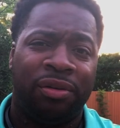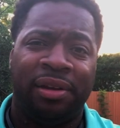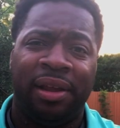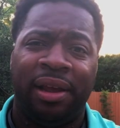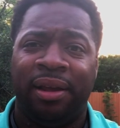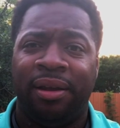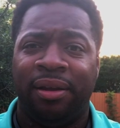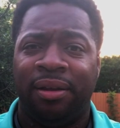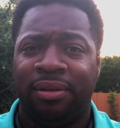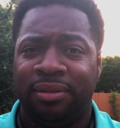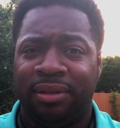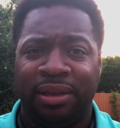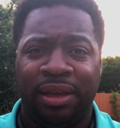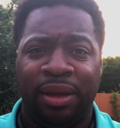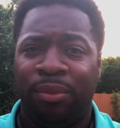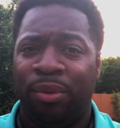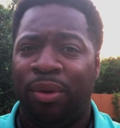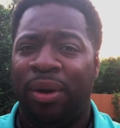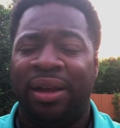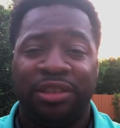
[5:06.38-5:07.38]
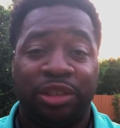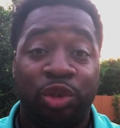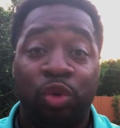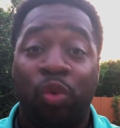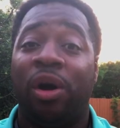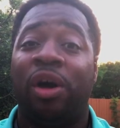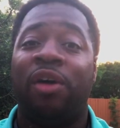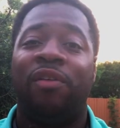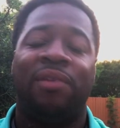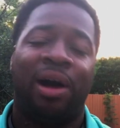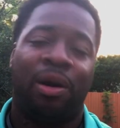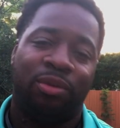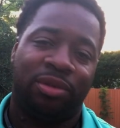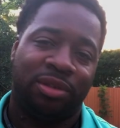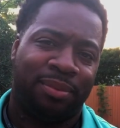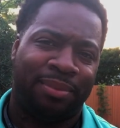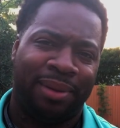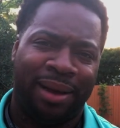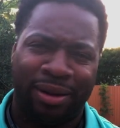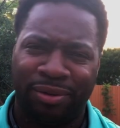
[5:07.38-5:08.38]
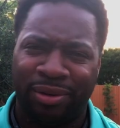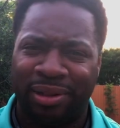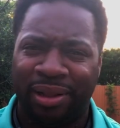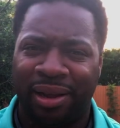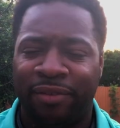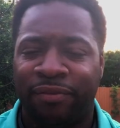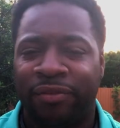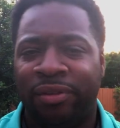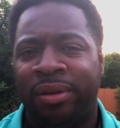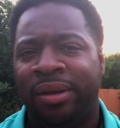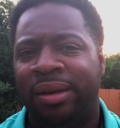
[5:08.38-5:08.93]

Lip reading: day. The gimbal has 12 hours of battery life.